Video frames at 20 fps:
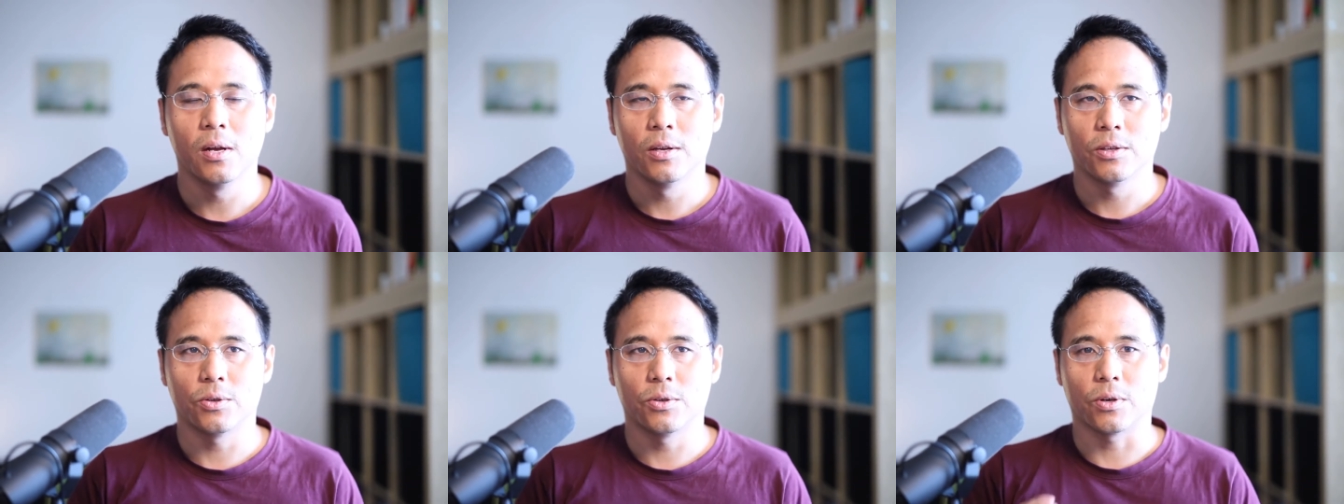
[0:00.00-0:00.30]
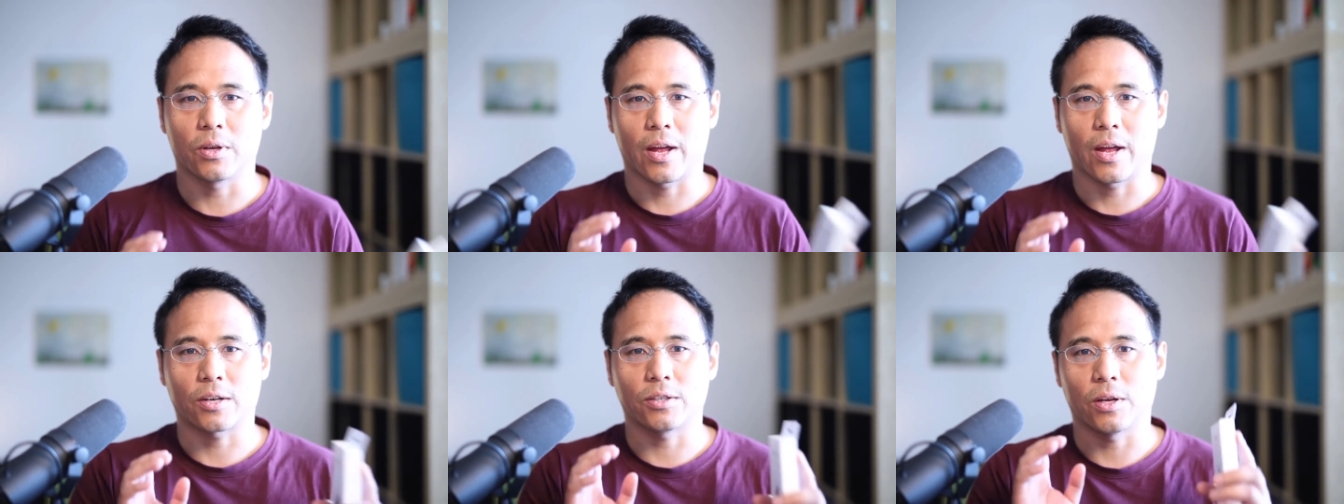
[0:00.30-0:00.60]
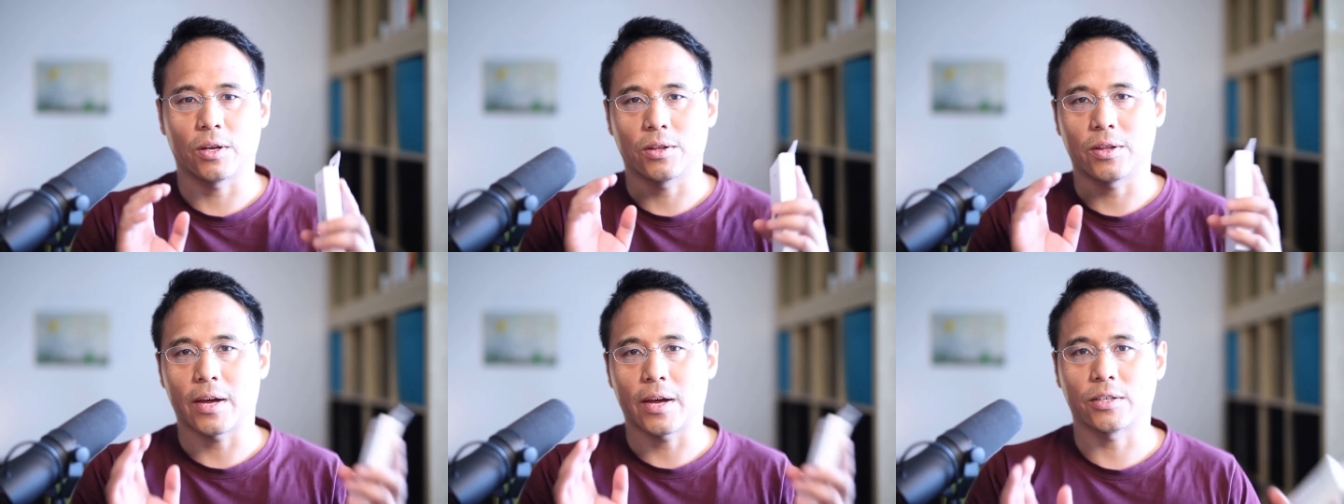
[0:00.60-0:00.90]
so you can actually
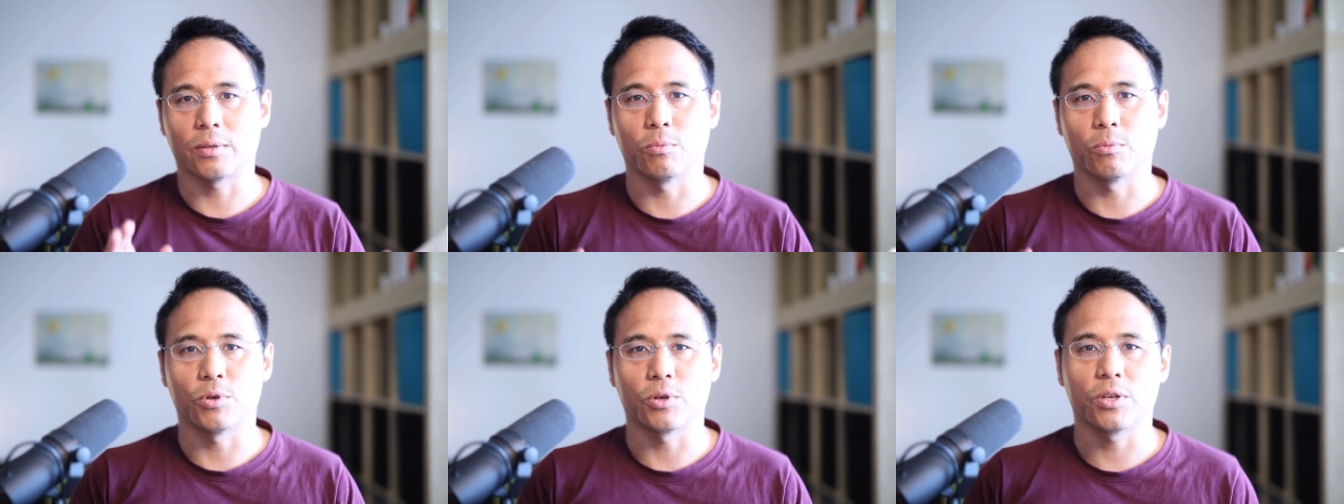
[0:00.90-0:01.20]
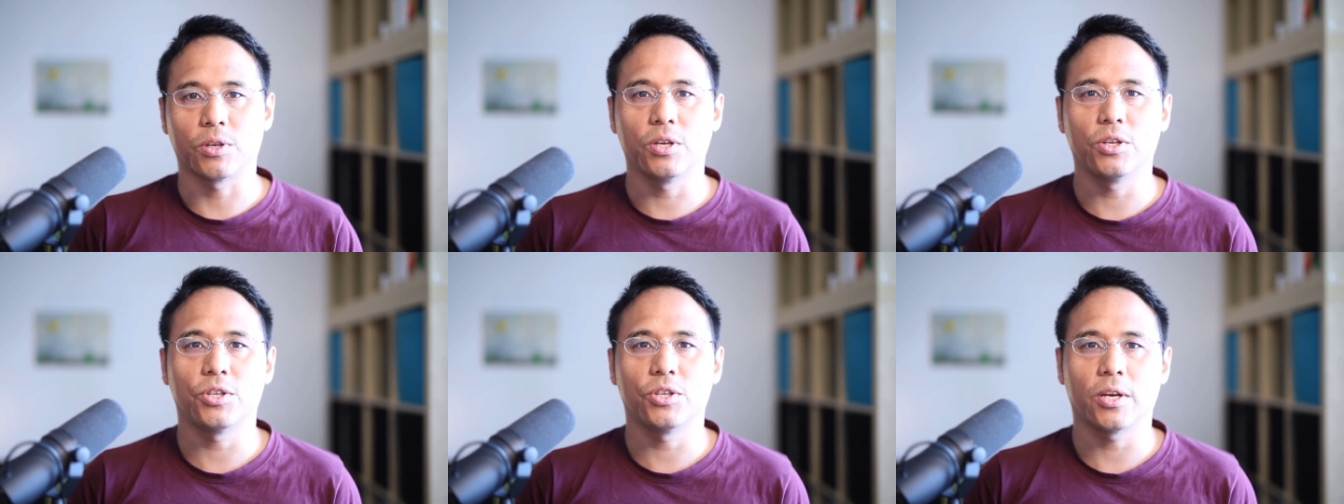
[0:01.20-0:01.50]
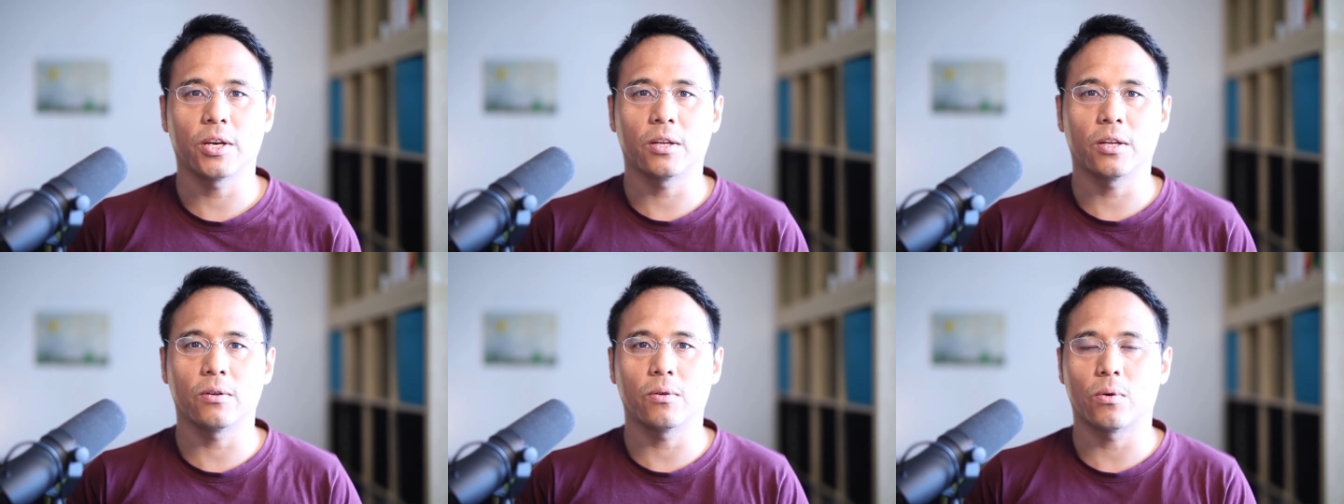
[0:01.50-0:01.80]
attach them to your
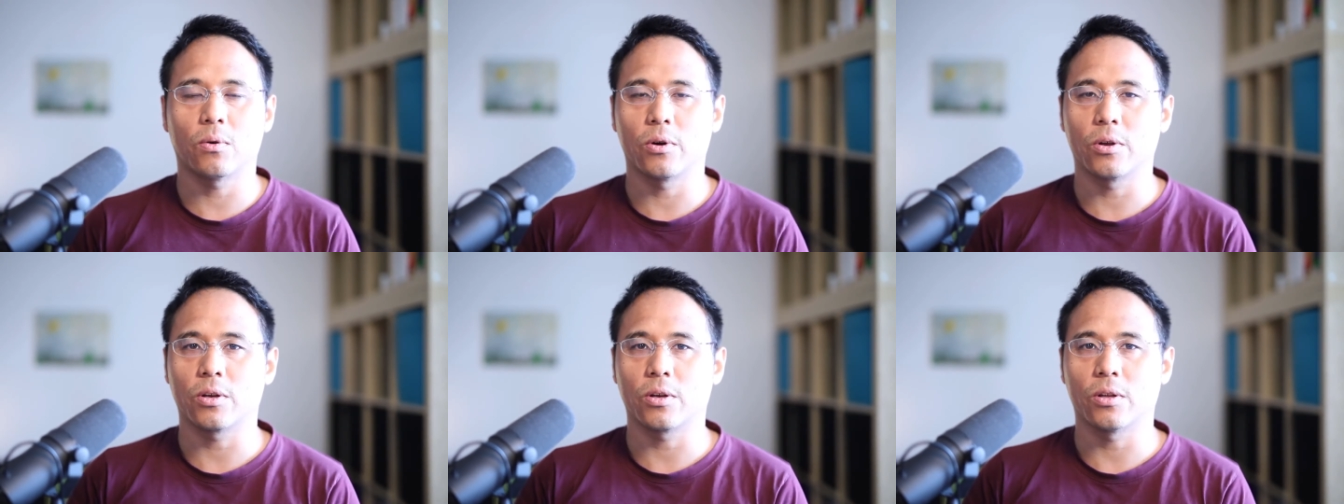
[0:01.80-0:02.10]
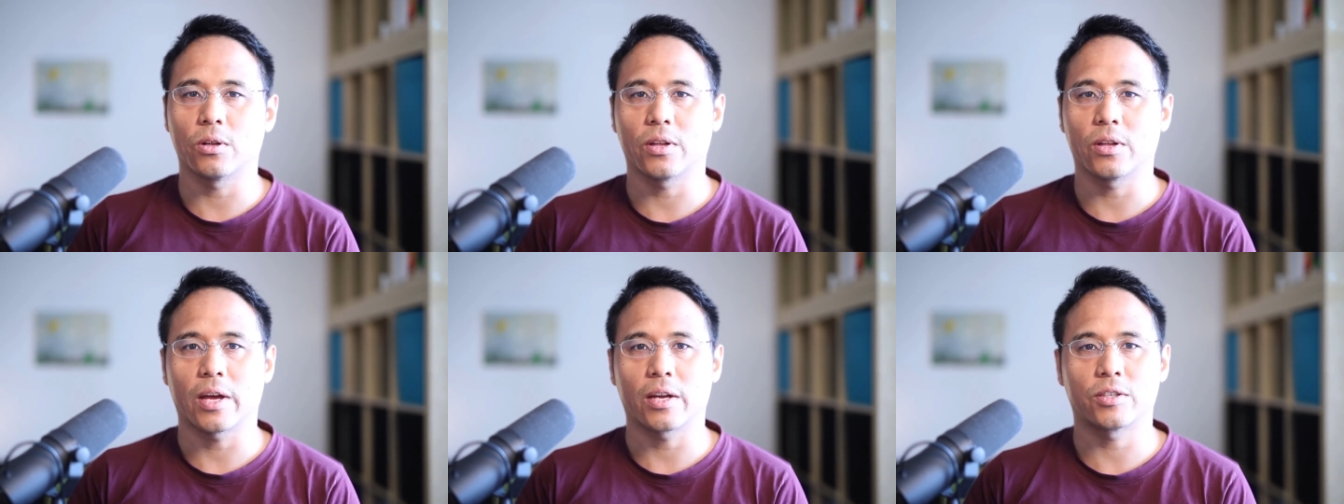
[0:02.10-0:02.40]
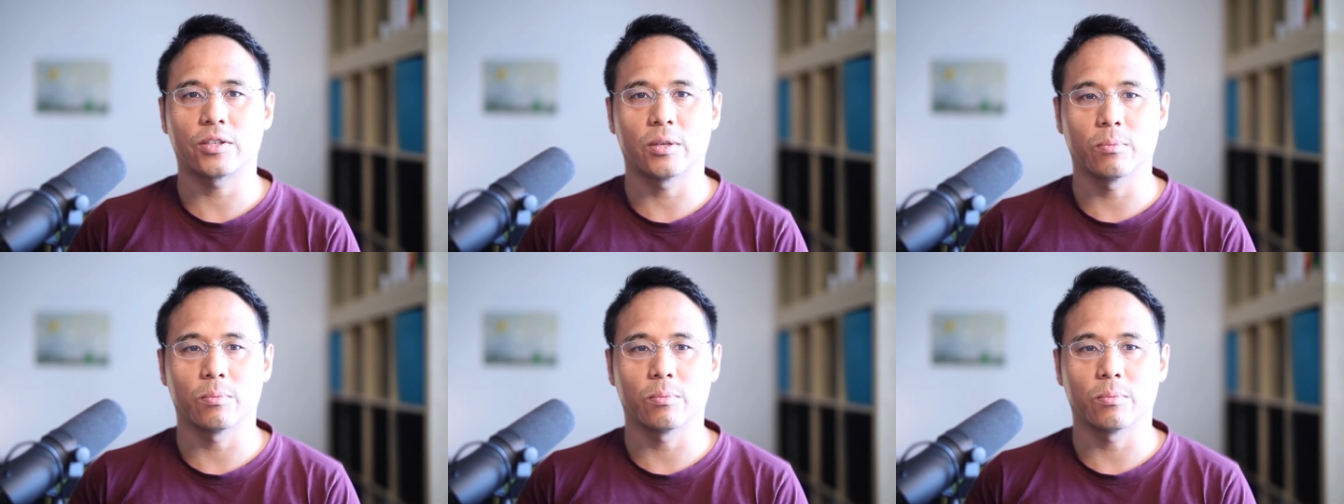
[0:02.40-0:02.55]
keychain, or you can attach